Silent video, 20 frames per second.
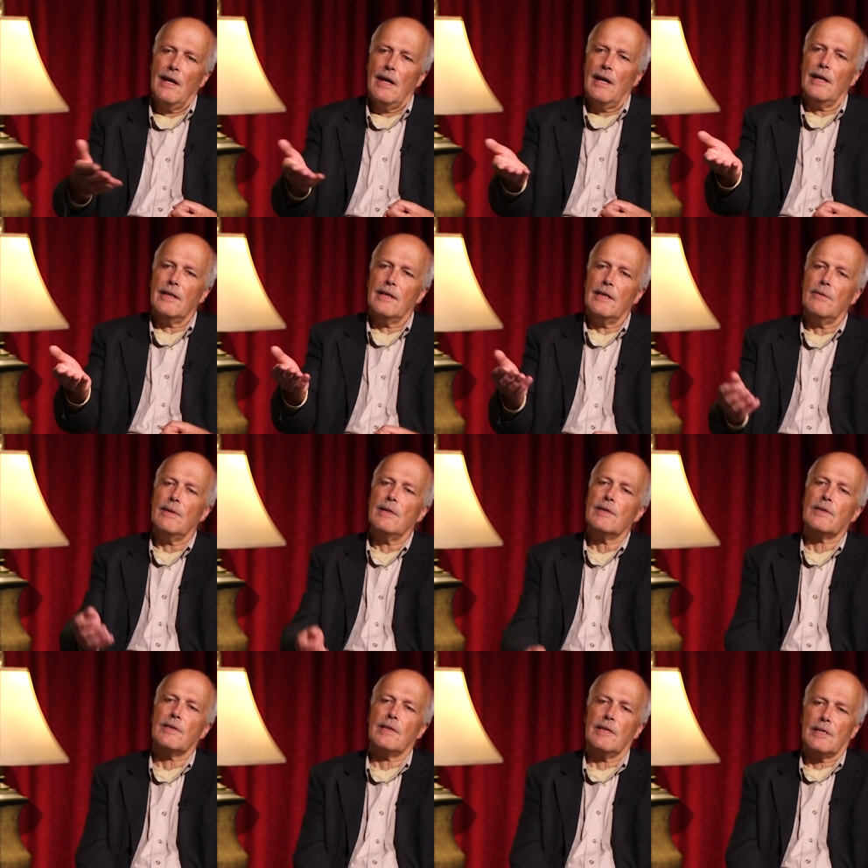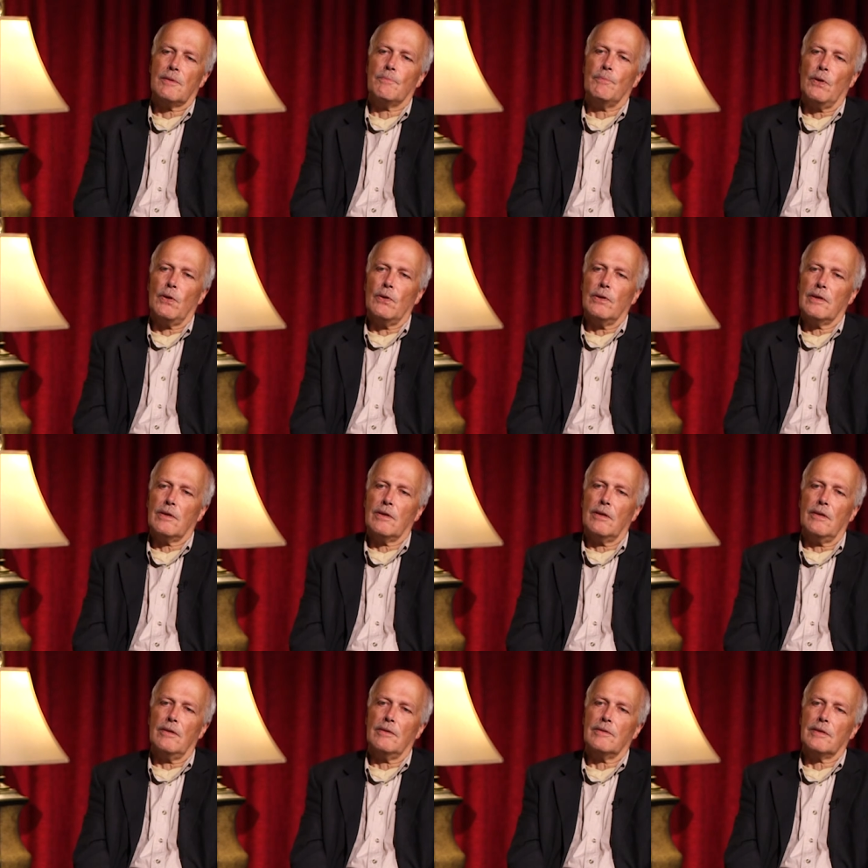And there is this
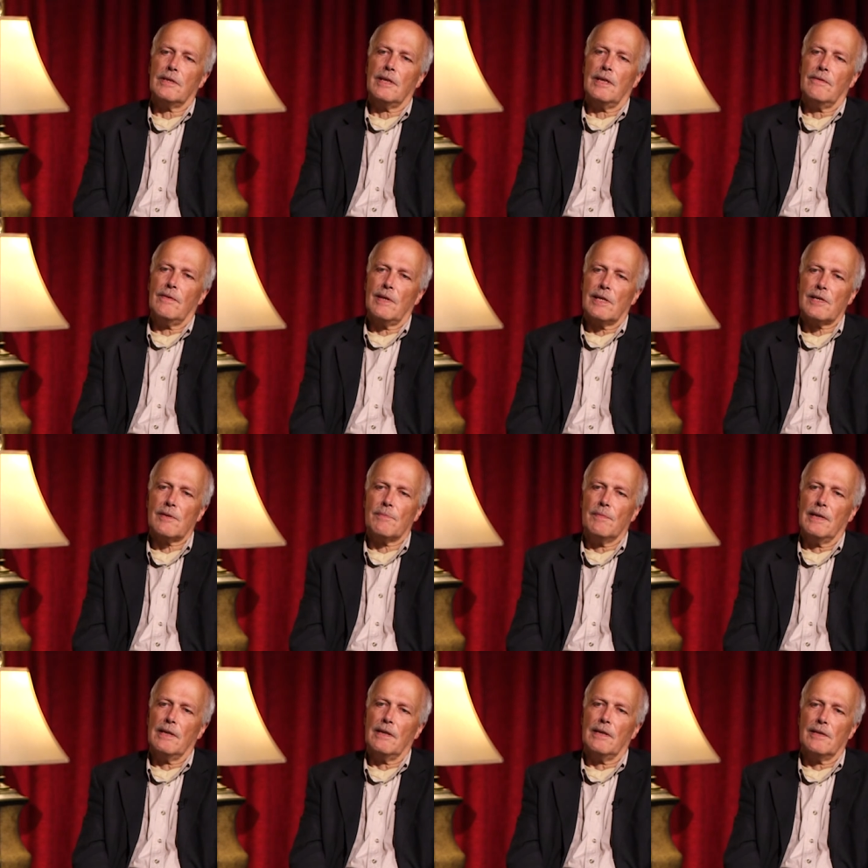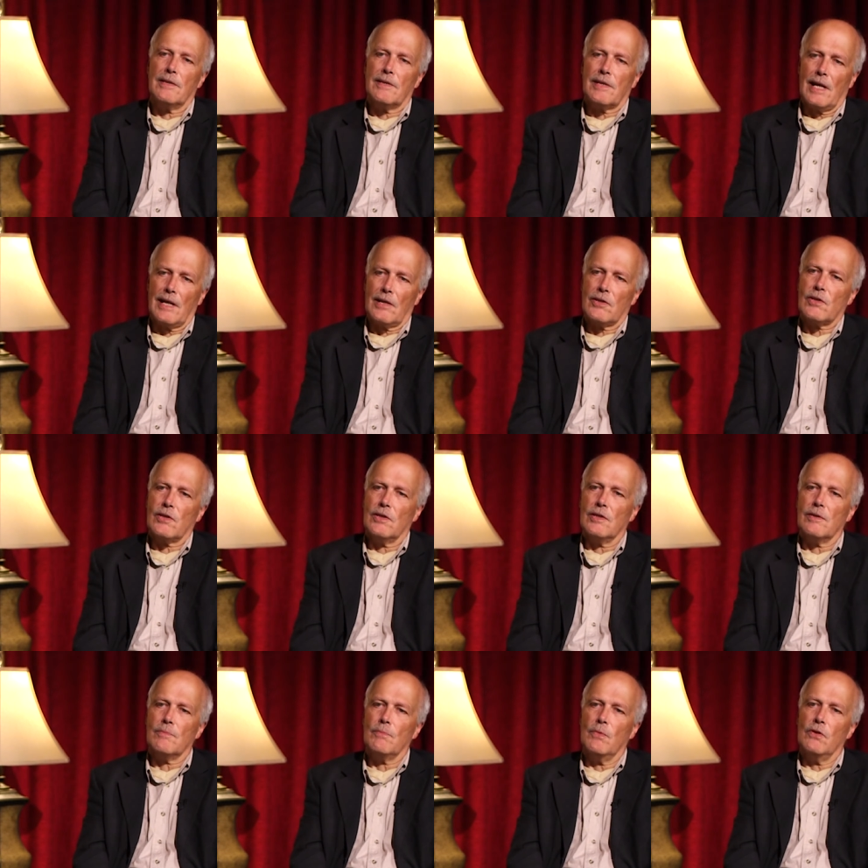boycott, divestment and
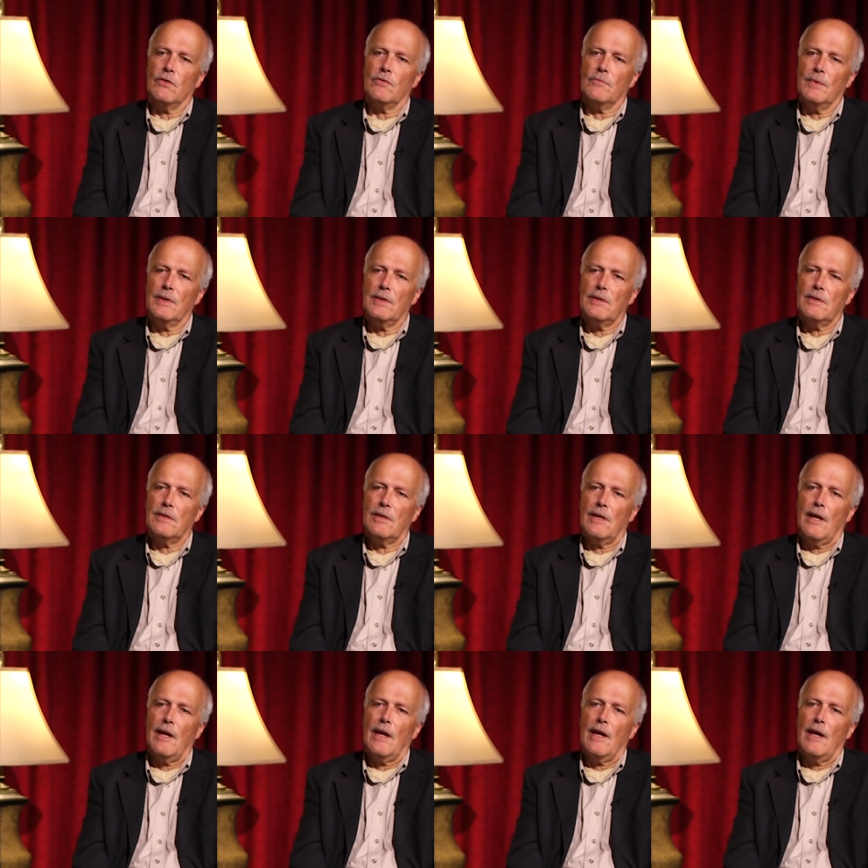sanctions movement.